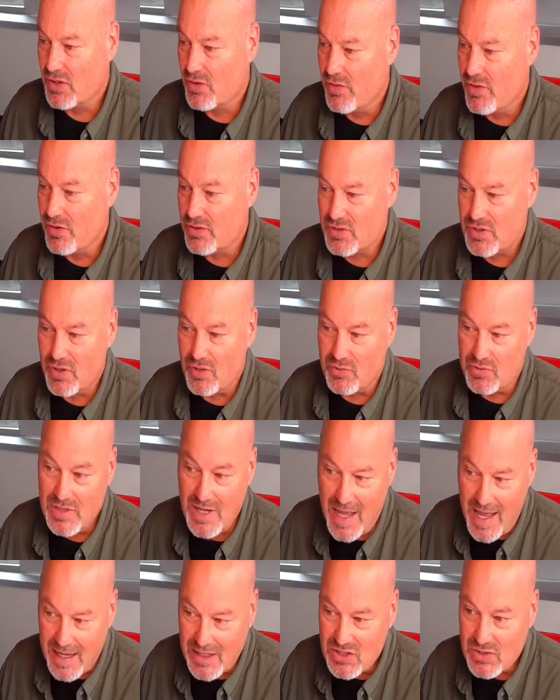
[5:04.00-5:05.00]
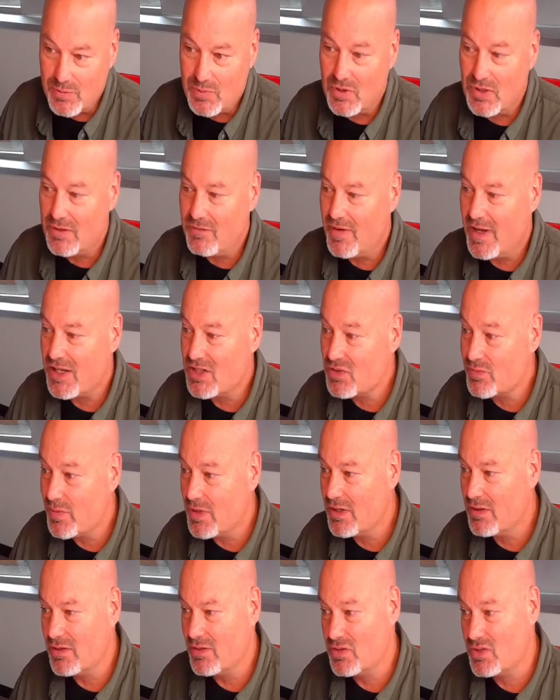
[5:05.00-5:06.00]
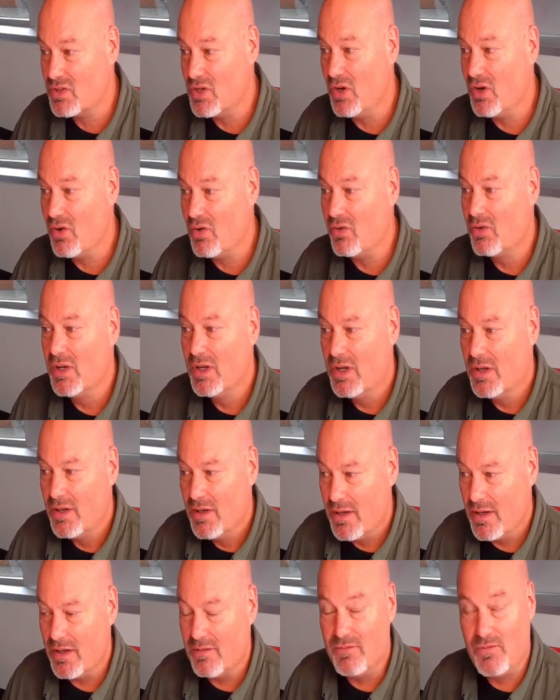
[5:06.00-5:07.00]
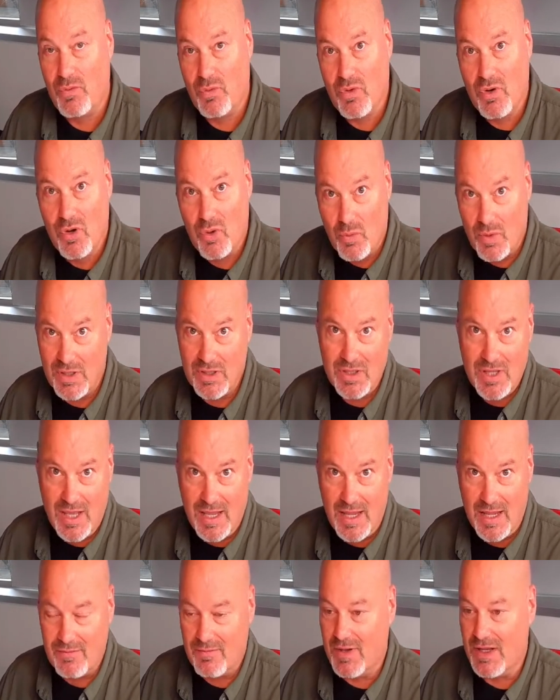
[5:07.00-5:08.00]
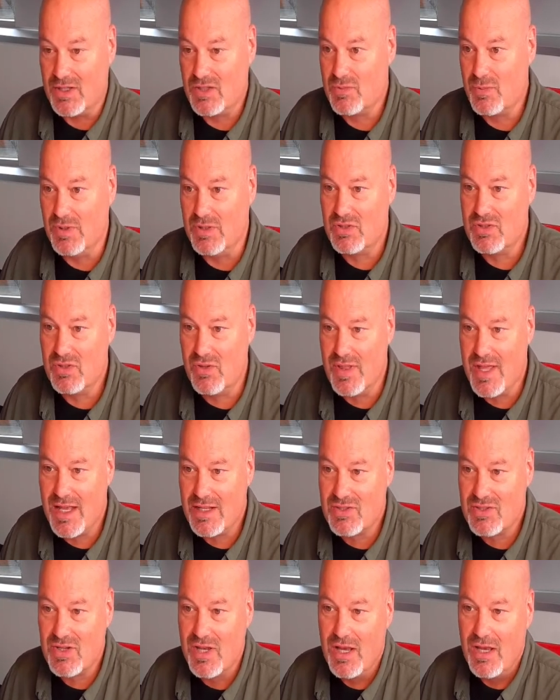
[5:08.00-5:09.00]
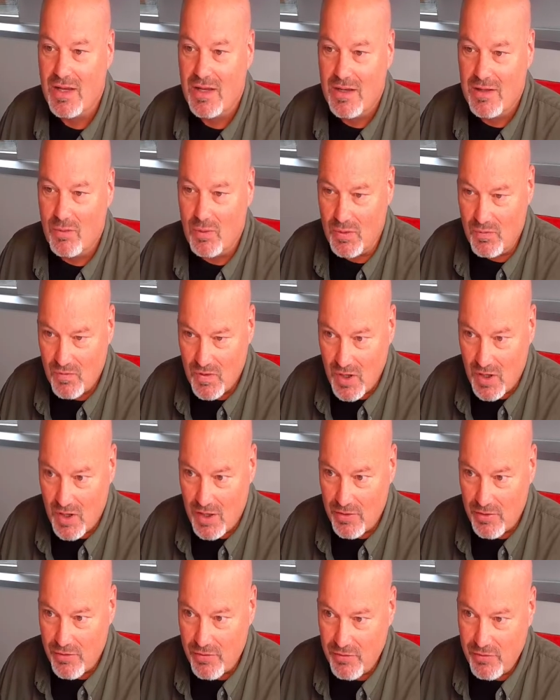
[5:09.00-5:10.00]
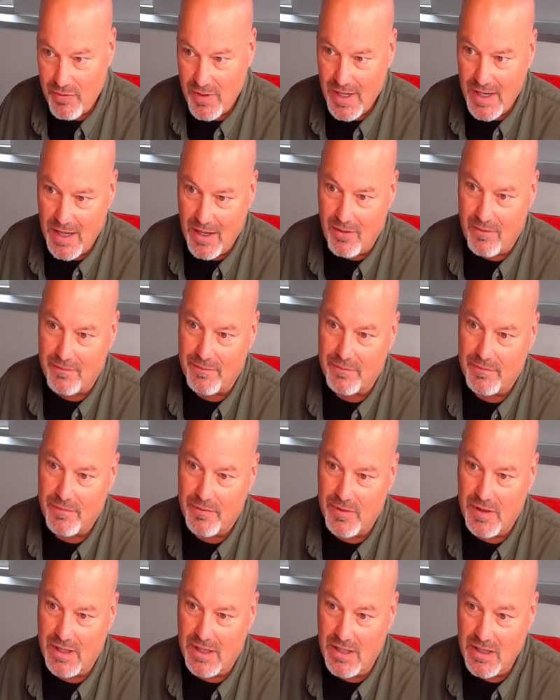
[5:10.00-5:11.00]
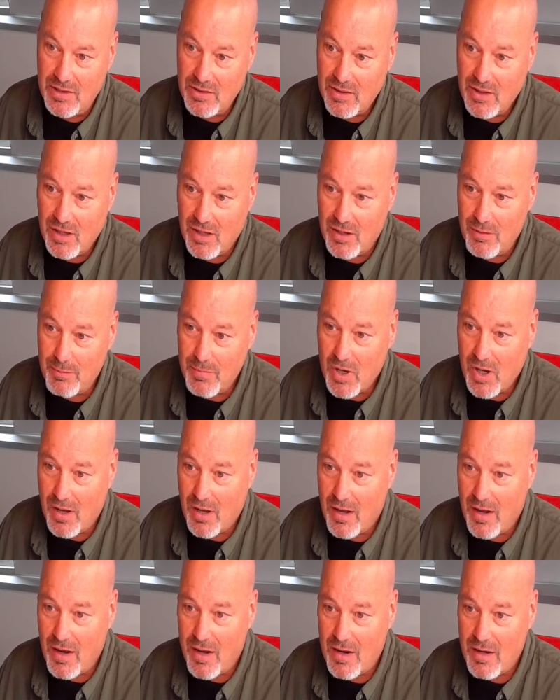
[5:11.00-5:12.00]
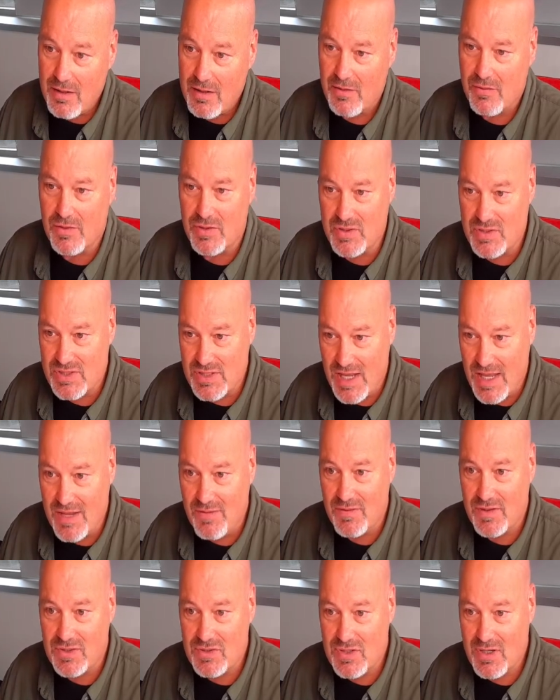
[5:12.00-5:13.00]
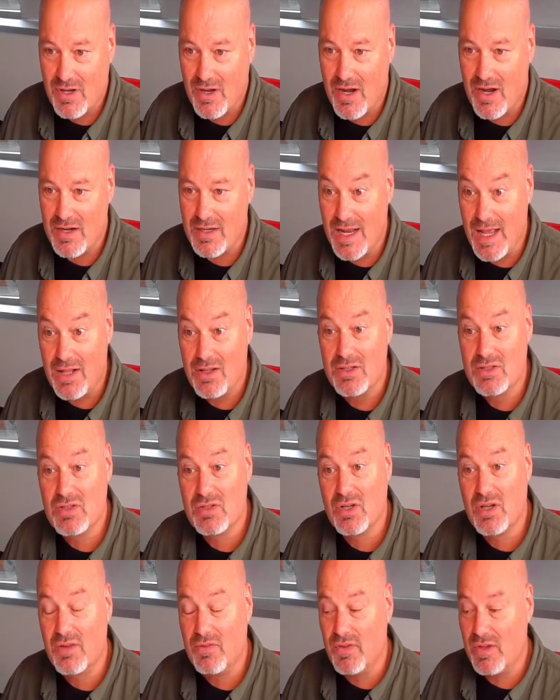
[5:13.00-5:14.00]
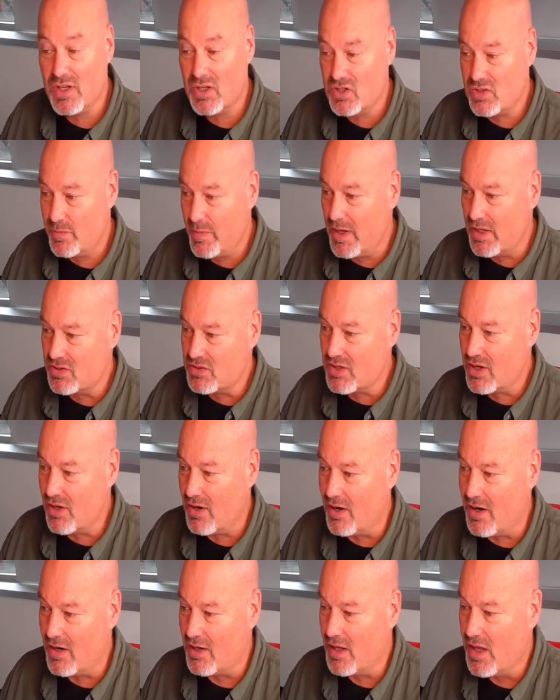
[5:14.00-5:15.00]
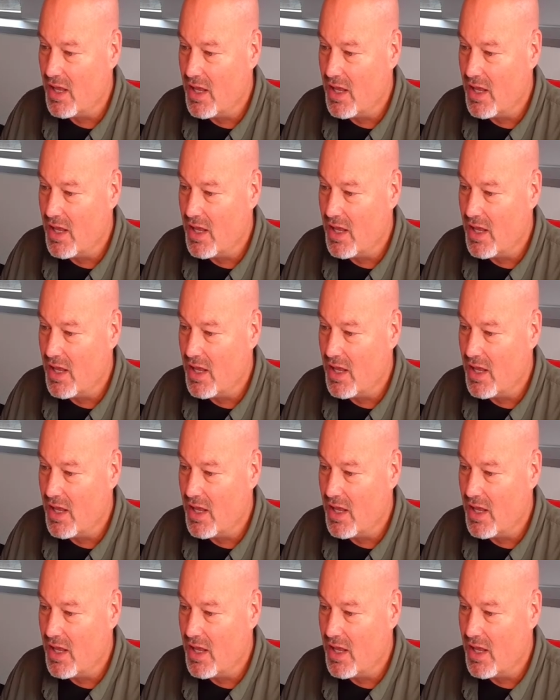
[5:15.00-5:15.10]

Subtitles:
there's no taxable investment, there's no 401k investment. So we've gone through now the income card, the savings card. Now let's look at the expense card.